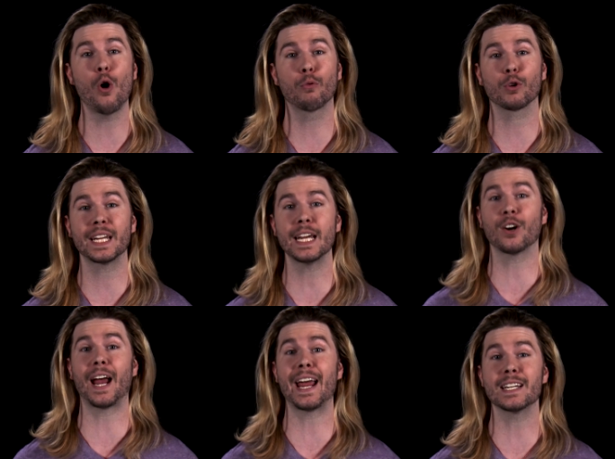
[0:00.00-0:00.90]
over
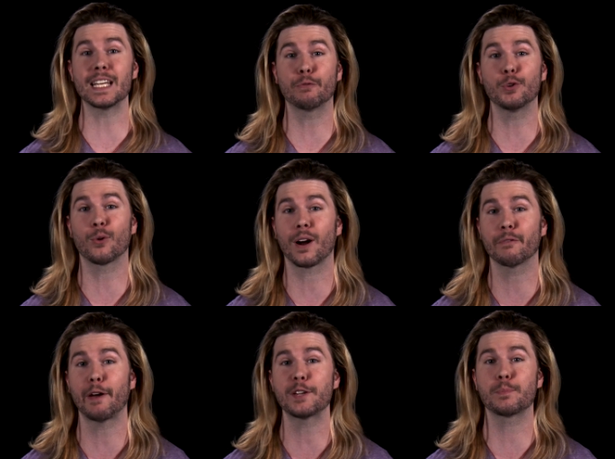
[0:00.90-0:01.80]
here, and if you are on
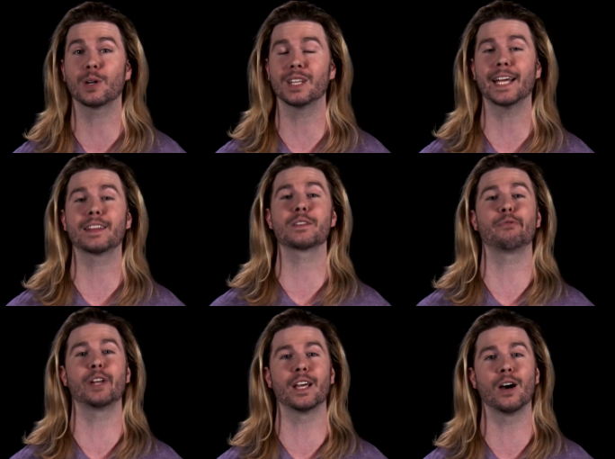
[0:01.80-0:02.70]
Facebook, like this
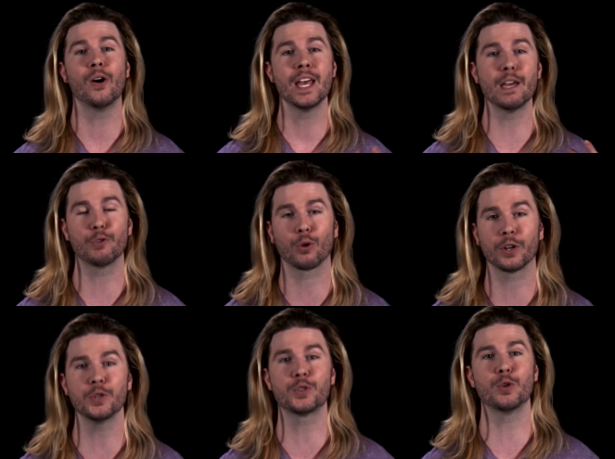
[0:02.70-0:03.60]
video. If you're
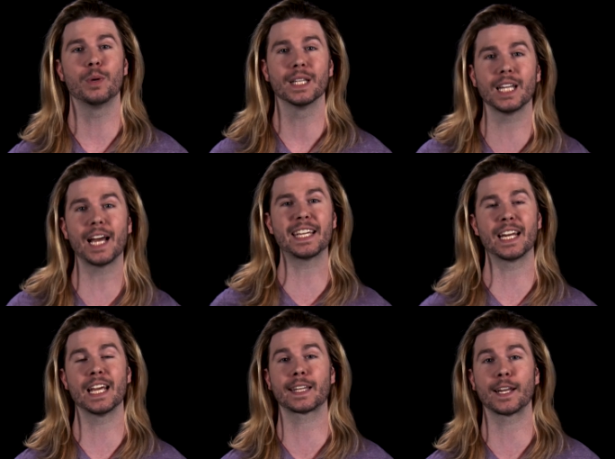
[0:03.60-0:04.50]
on YouTube, like
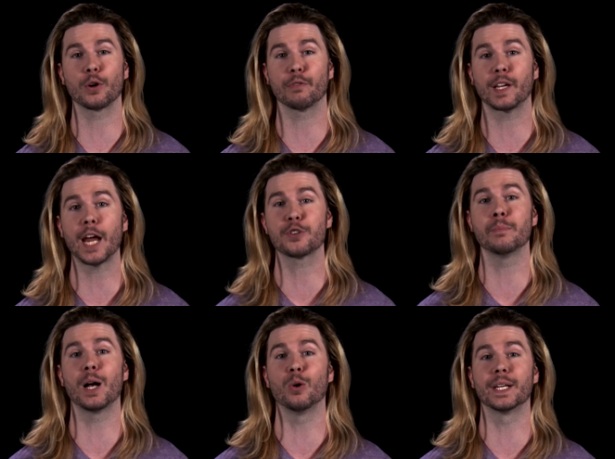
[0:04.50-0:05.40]
and hit that
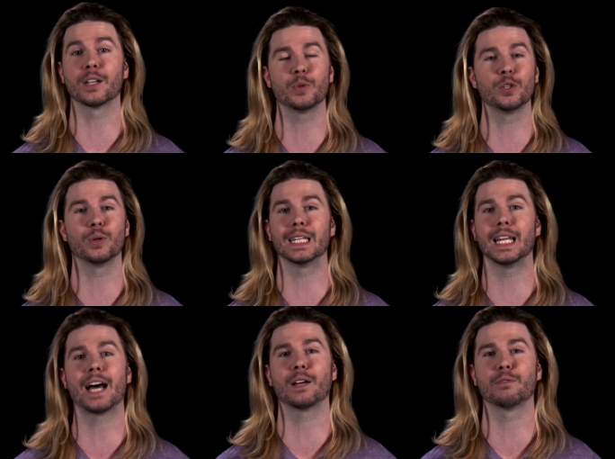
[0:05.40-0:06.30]
notification bell, because we do a
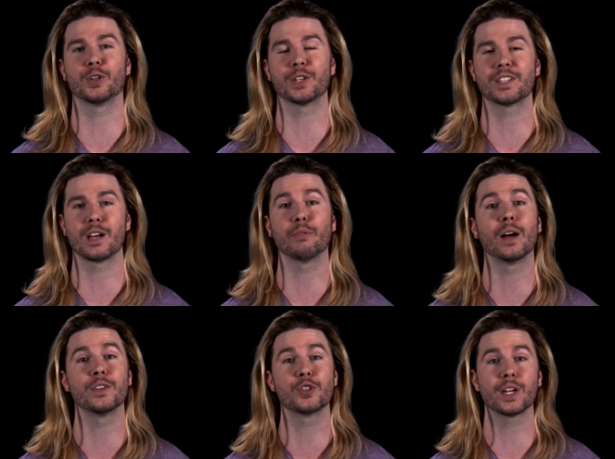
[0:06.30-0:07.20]
lot of nerdy stuff
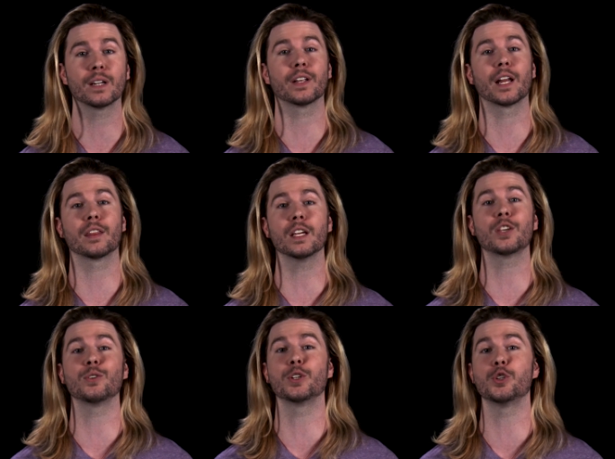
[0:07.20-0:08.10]
on this channel that I
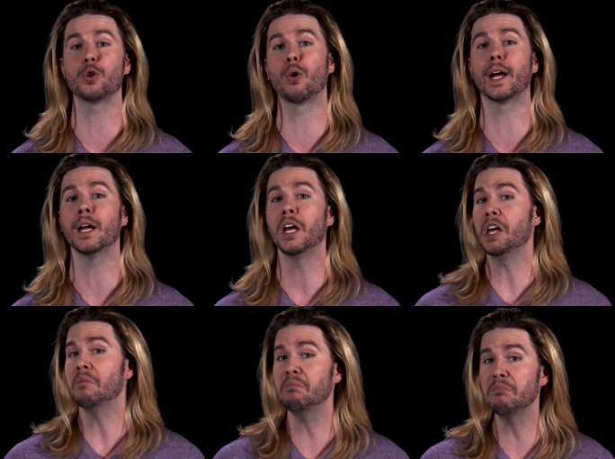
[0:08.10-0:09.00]
think you'll enjoy.
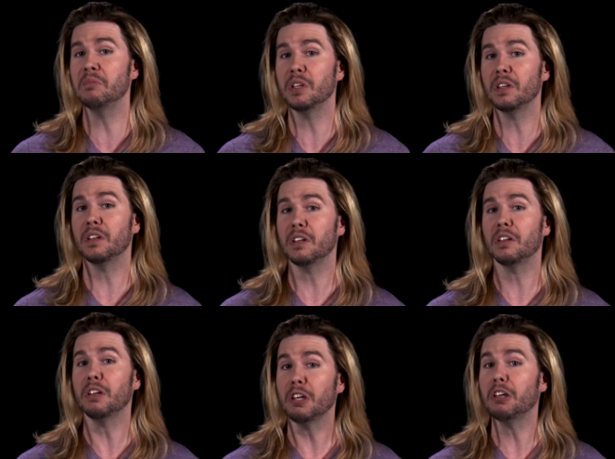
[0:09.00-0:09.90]

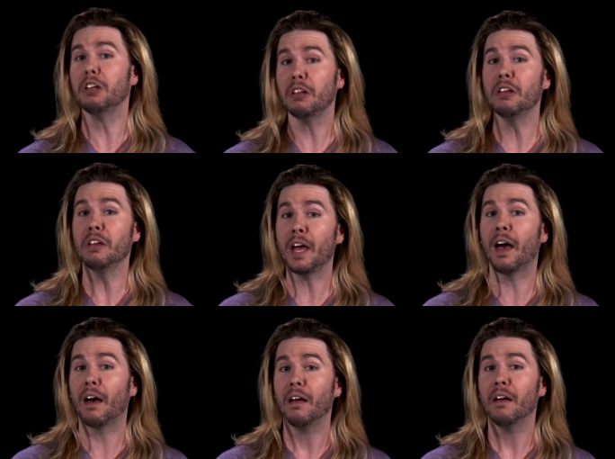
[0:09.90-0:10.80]

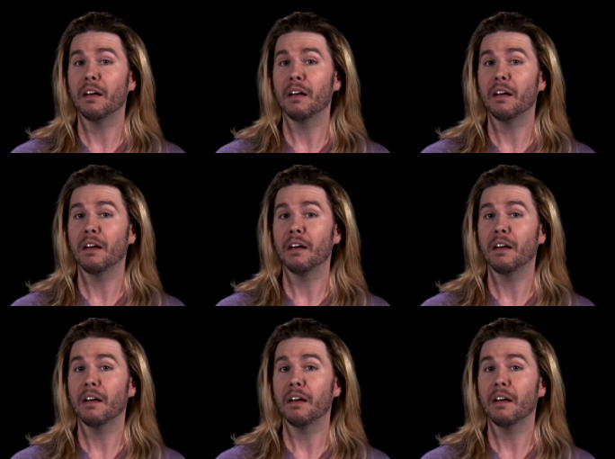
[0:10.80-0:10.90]
Yeah.